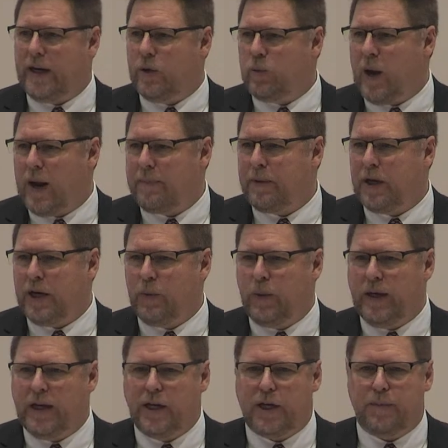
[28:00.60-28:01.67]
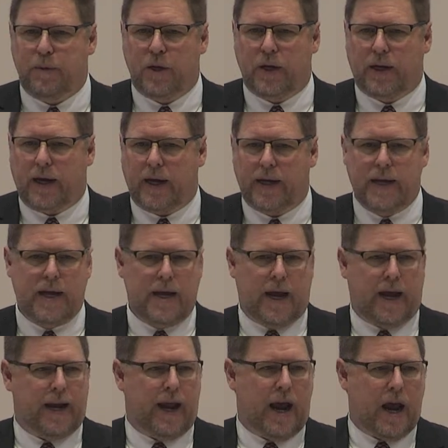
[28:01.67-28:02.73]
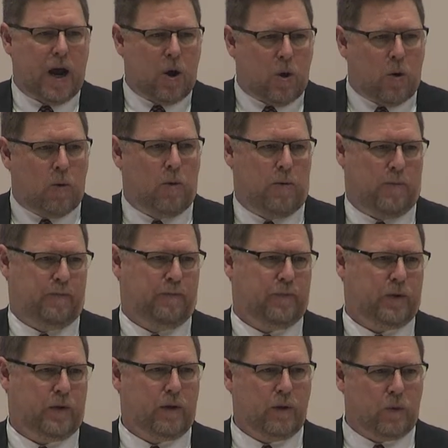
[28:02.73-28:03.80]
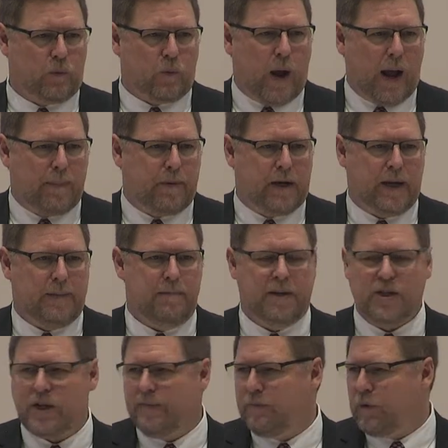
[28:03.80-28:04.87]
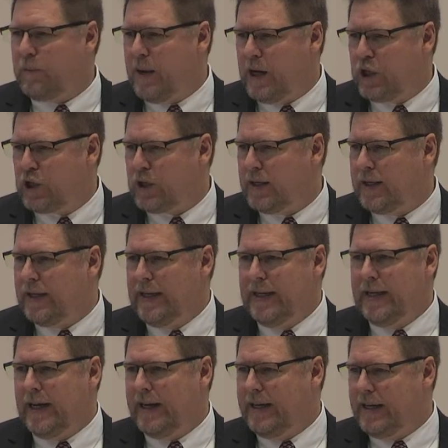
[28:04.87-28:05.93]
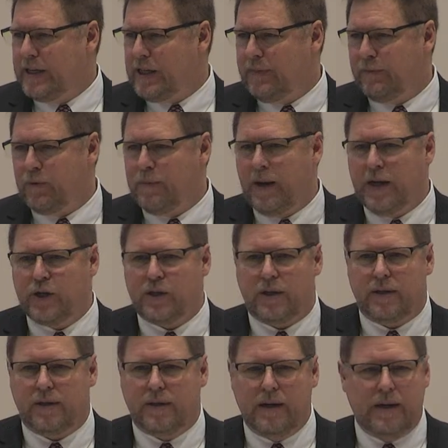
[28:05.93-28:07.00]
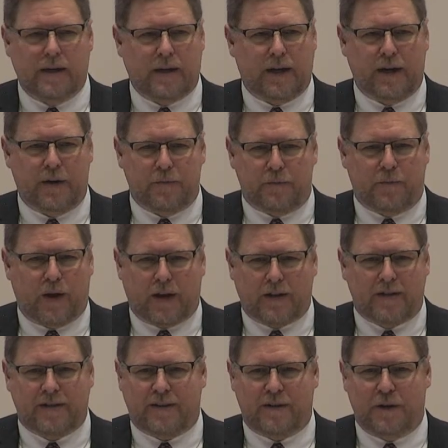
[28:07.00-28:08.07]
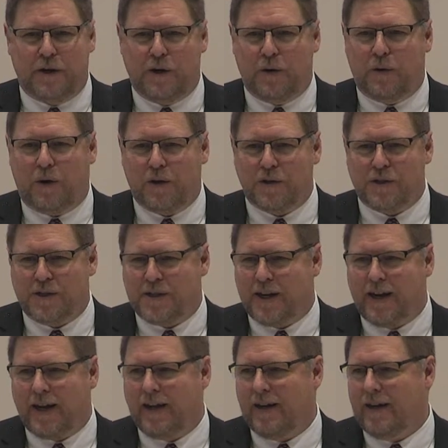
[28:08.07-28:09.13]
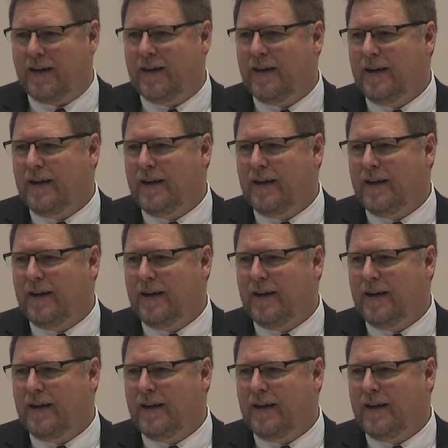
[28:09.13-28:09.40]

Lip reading: and rapidly we can communicate, and how rapidly misinformation and disinformation can infect, you know, our society,